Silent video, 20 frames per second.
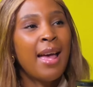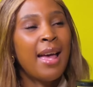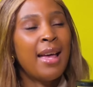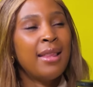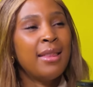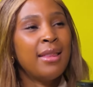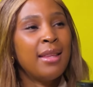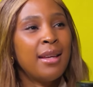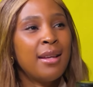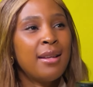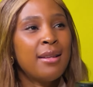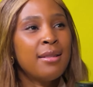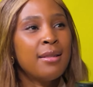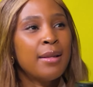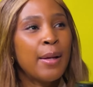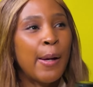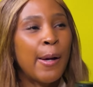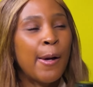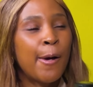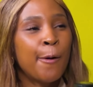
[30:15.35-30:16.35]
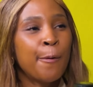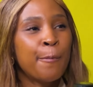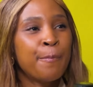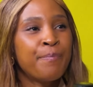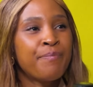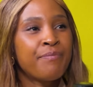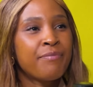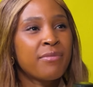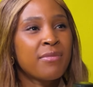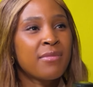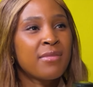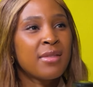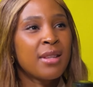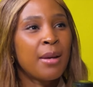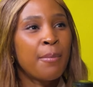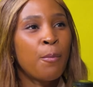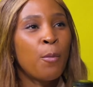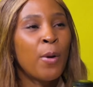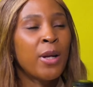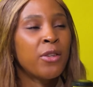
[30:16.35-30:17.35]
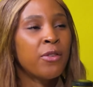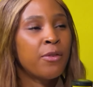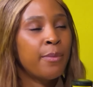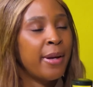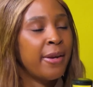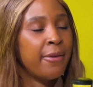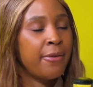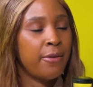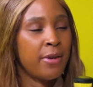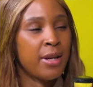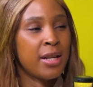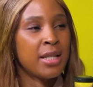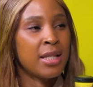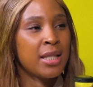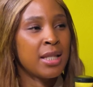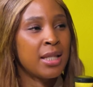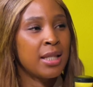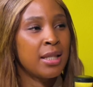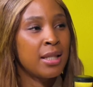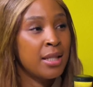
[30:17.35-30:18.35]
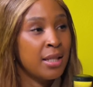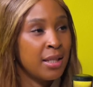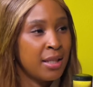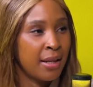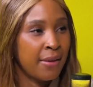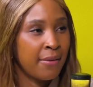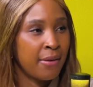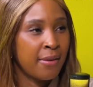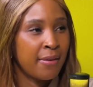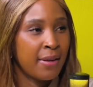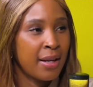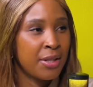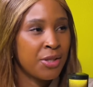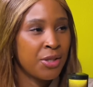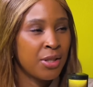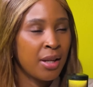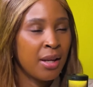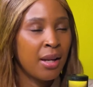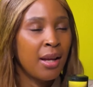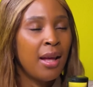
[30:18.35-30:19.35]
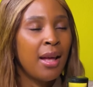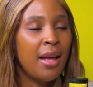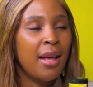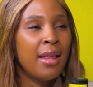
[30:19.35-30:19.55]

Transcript: And then um, one of my friends, Sydney Terawashi,